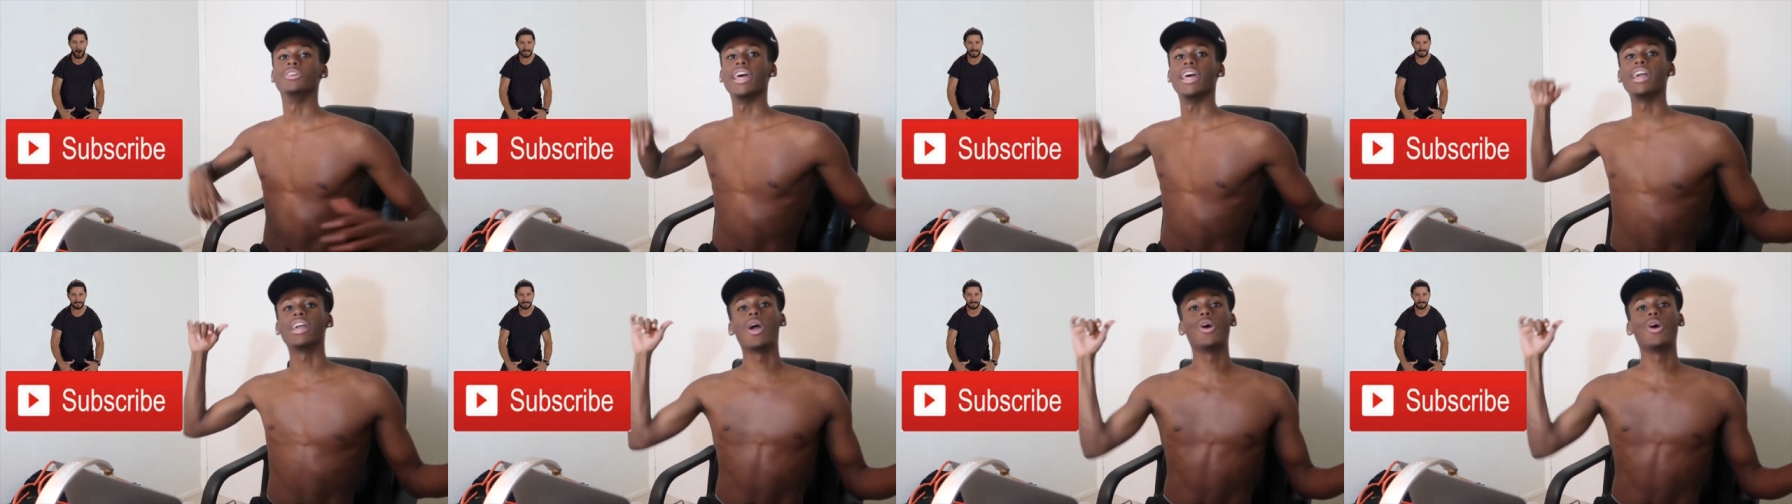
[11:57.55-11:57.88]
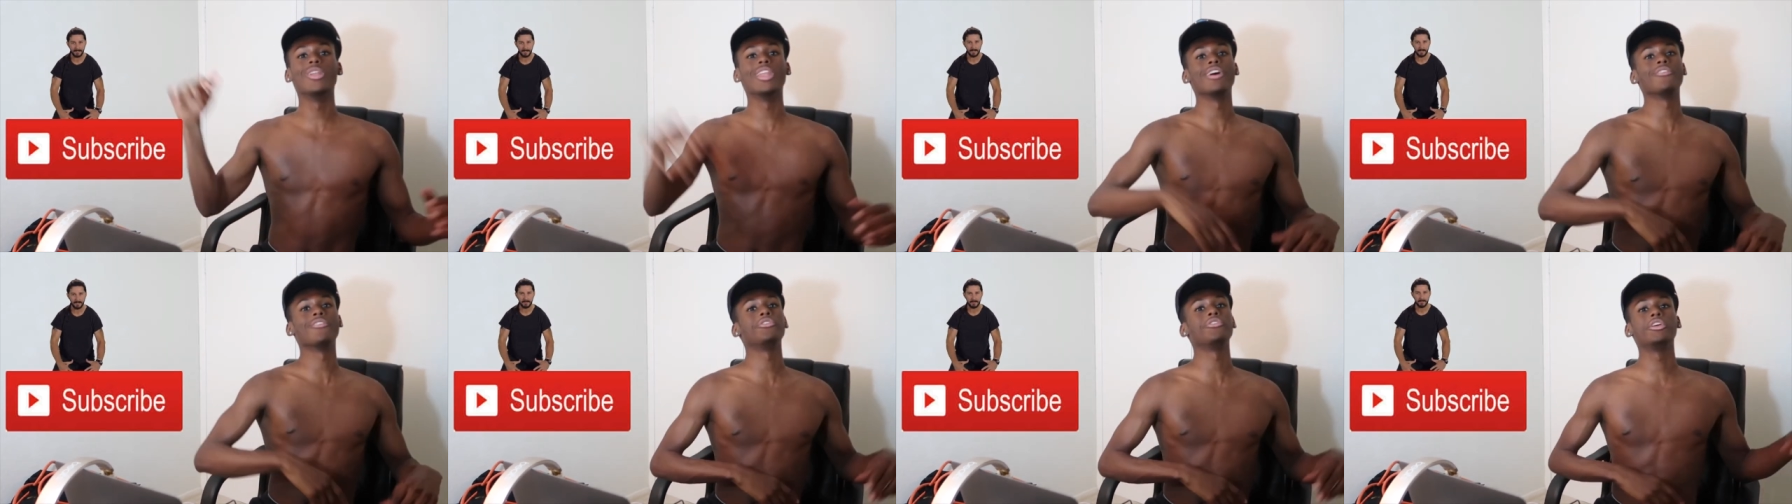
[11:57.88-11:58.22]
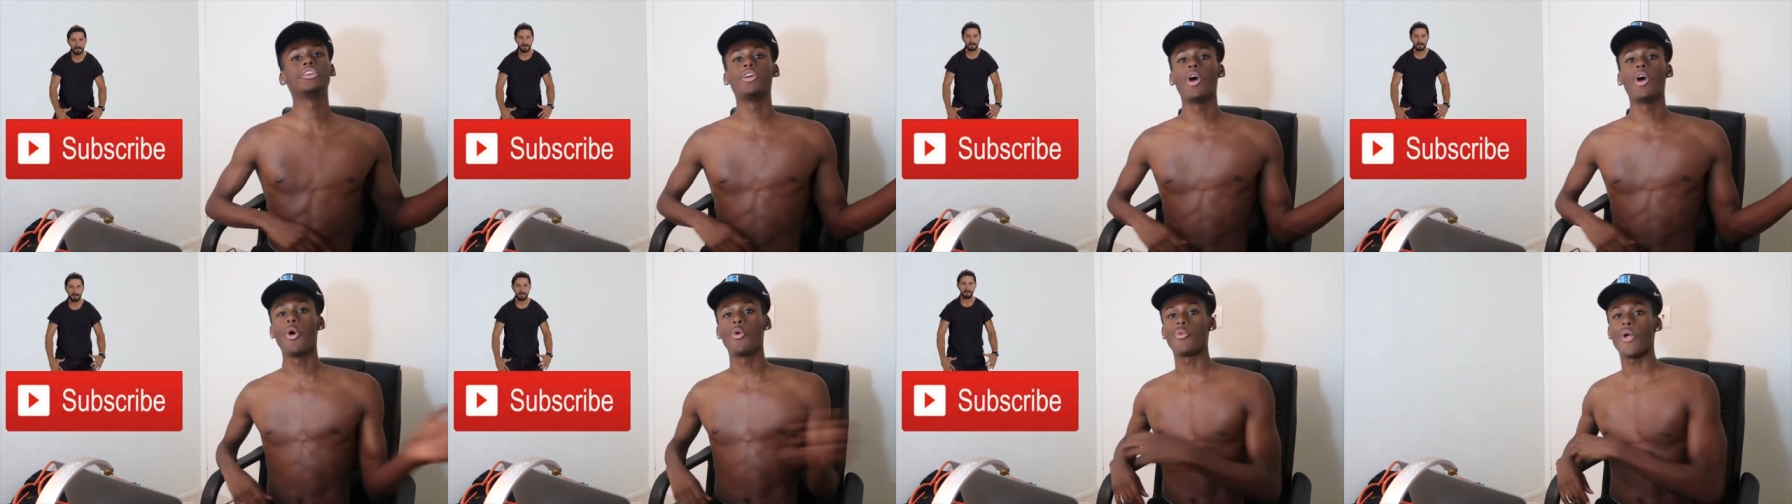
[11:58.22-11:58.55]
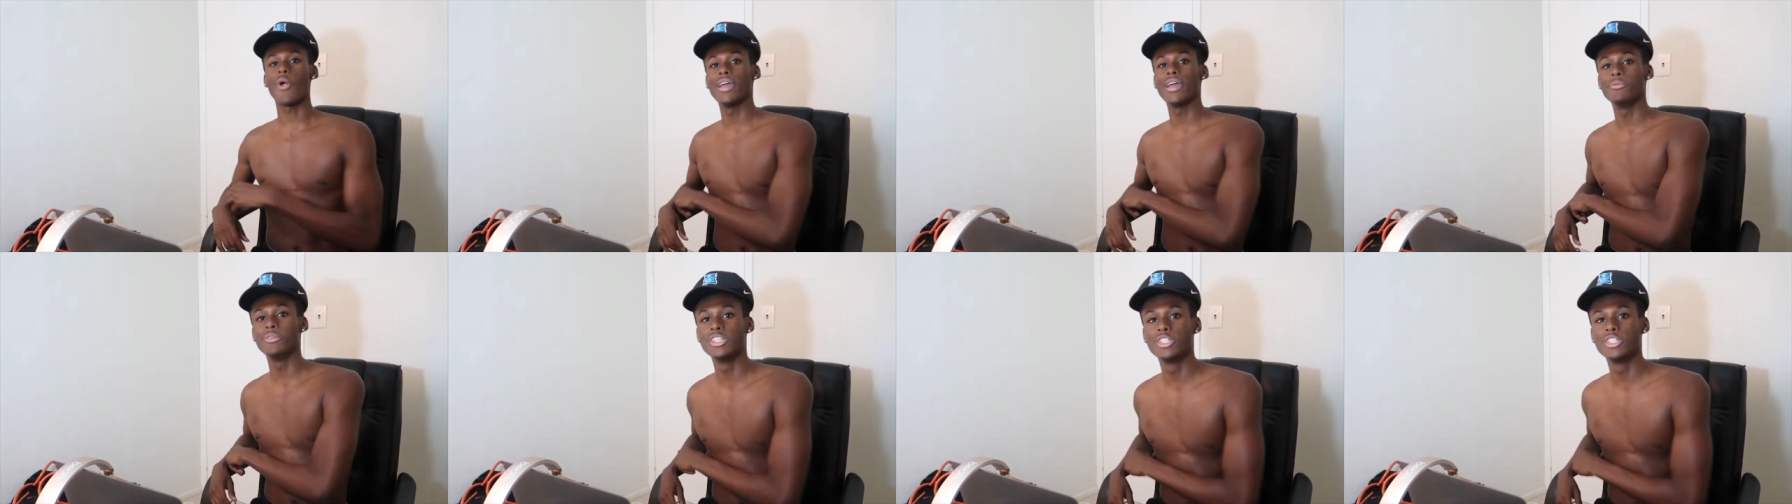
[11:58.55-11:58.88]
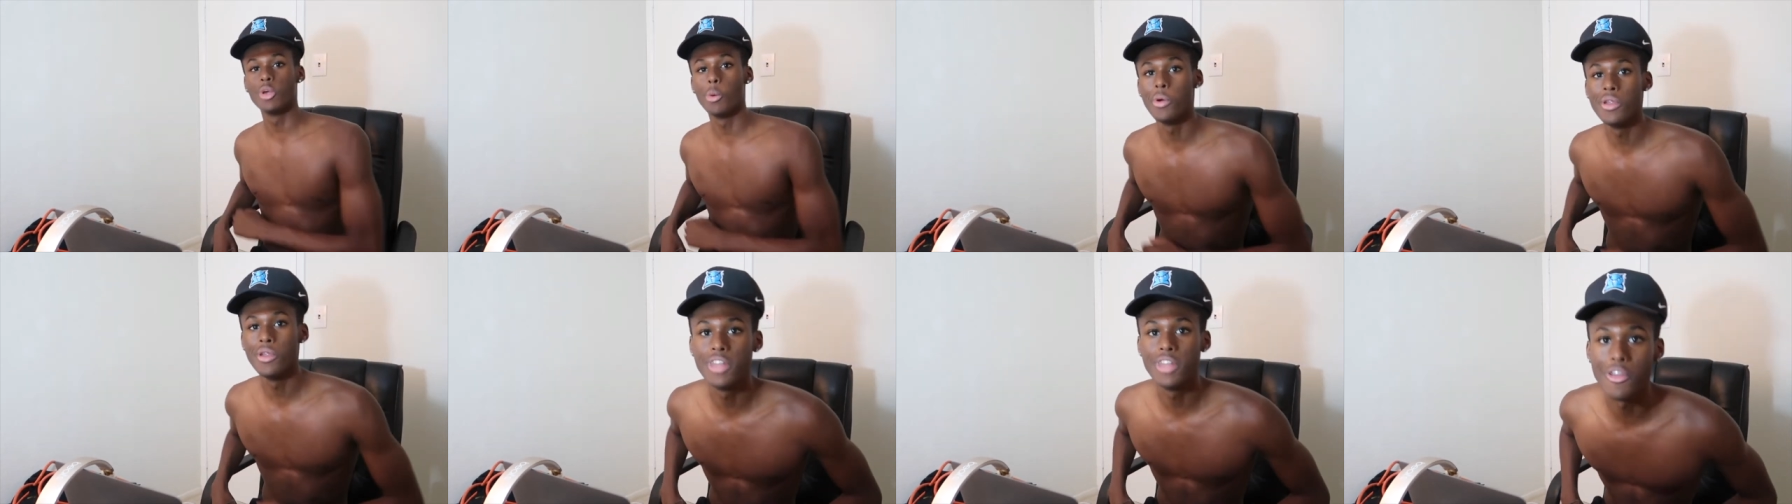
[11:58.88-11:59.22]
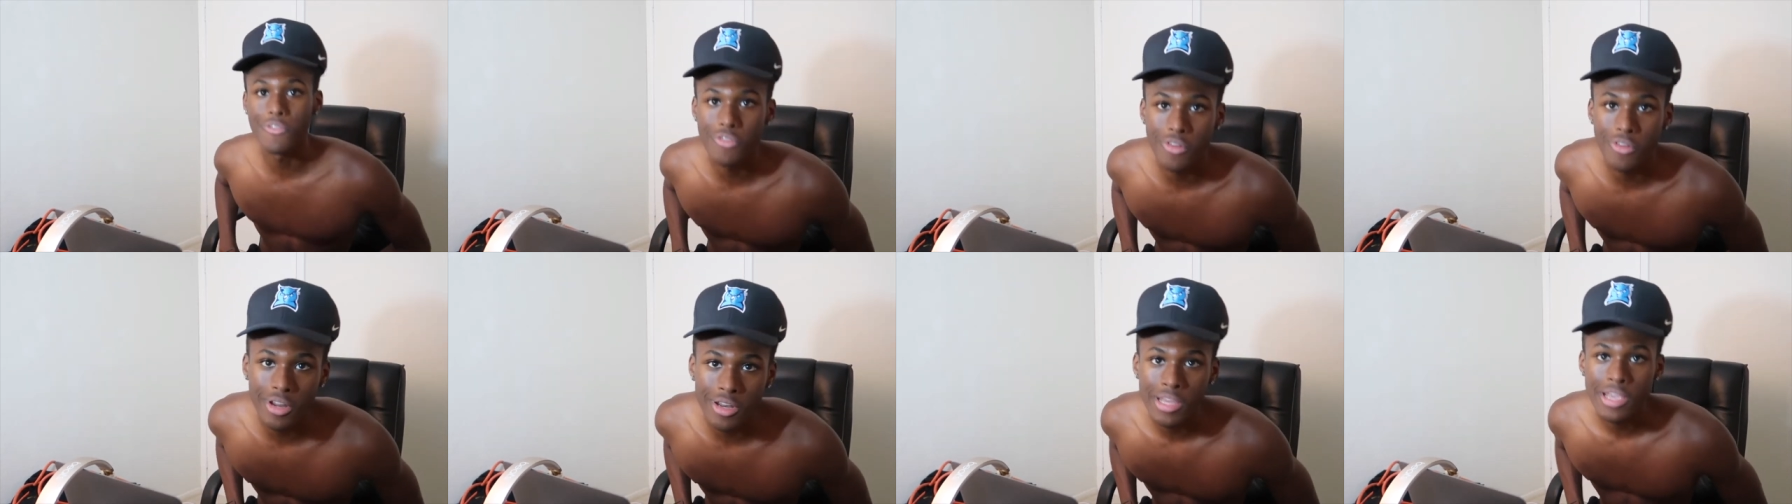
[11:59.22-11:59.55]
When they go left, we go right, we do it
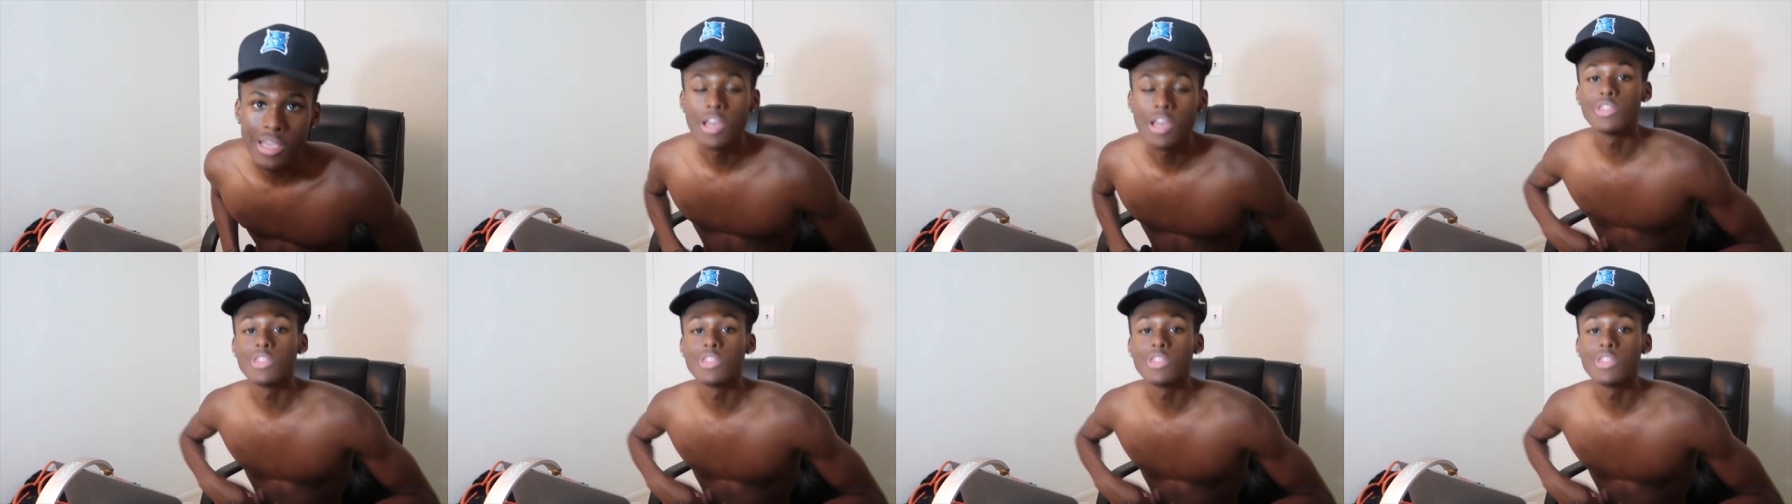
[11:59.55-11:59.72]
different.